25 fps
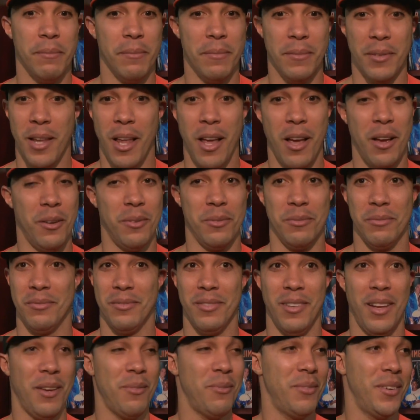No,
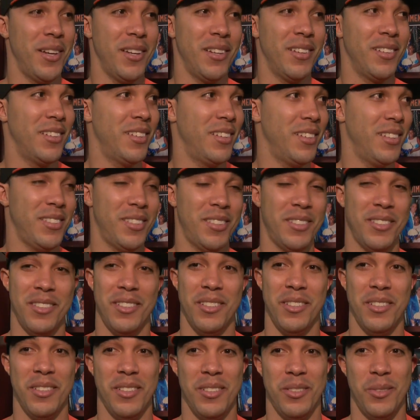I mean
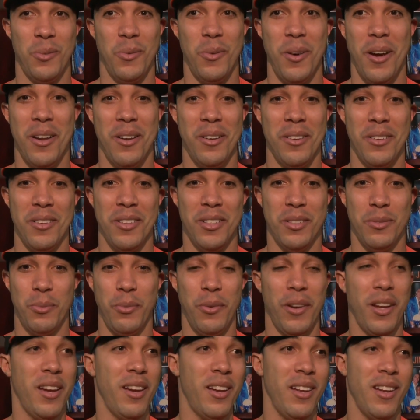it's one of those
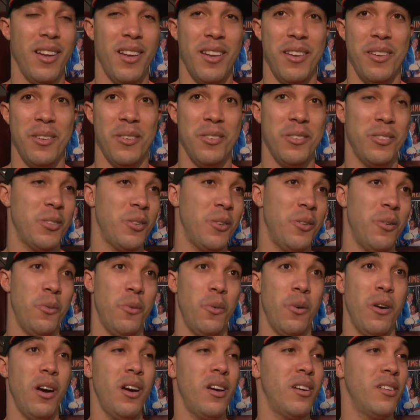plays that you just go,
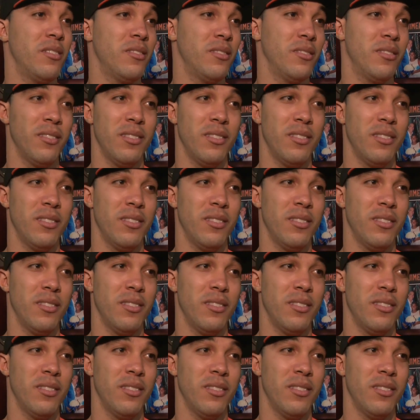wow.